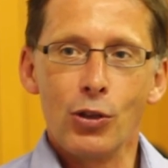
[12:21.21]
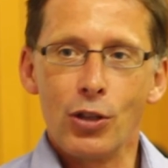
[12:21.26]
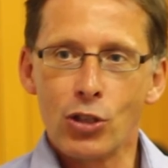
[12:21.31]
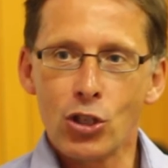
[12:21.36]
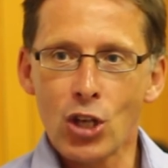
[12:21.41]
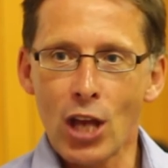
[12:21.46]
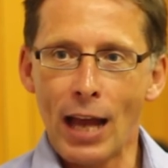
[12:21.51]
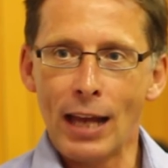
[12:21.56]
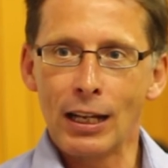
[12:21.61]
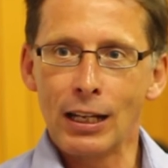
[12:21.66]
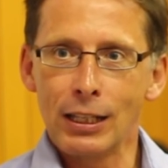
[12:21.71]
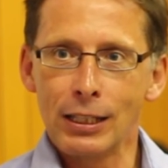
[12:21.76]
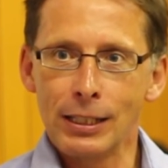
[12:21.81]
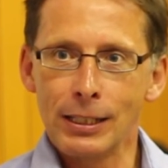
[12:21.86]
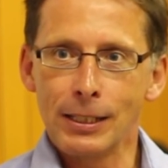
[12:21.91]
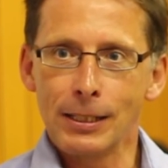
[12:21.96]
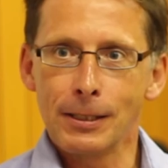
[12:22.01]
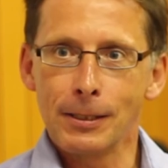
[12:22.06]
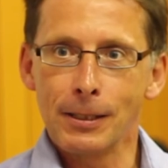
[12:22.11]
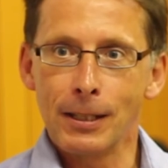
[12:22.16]
the
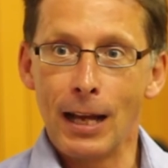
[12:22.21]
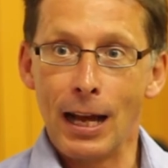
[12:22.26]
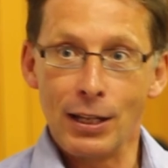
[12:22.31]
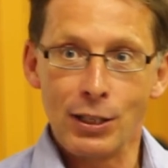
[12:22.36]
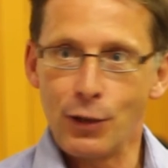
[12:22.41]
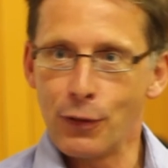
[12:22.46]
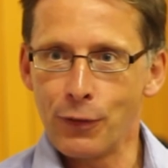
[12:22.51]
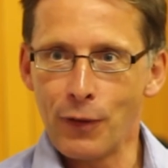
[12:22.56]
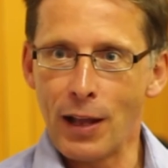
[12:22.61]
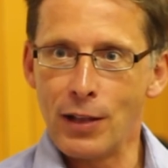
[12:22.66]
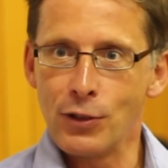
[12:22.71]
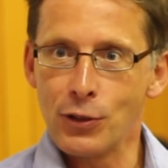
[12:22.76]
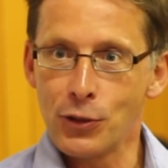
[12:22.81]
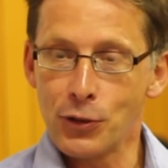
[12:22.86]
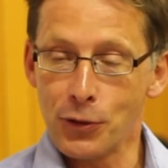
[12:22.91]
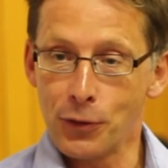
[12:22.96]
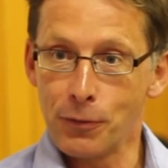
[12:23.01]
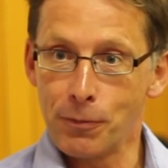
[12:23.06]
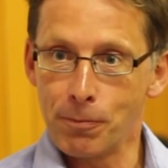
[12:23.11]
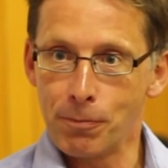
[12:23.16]
channeling and
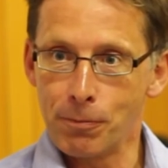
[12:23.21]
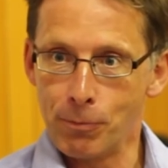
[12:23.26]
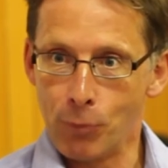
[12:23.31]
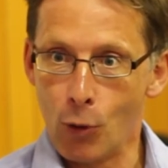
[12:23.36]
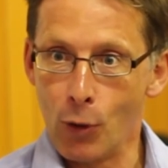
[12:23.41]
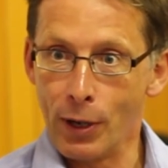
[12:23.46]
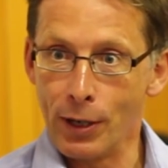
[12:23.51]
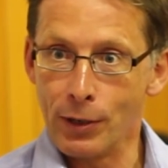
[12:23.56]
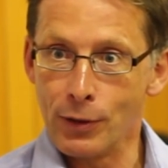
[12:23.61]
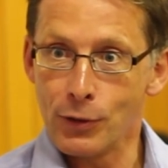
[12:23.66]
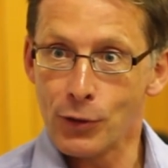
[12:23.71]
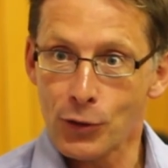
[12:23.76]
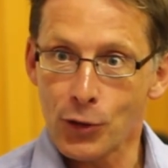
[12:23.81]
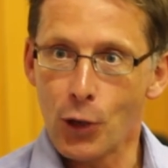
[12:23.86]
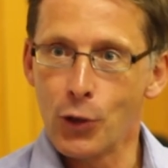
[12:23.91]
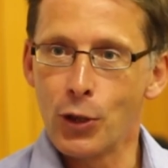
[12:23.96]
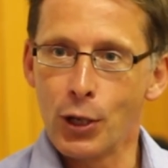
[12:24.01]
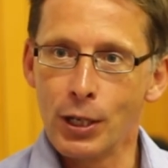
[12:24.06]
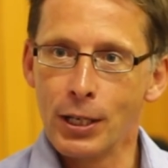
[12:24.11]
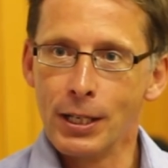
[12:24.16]
defence of point,
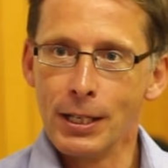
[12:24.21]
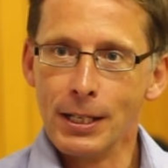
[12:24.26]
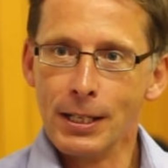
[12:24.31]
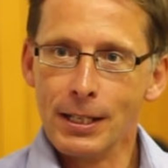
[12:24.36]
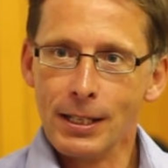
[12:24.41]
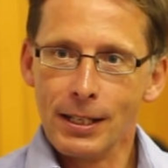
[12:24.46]
so that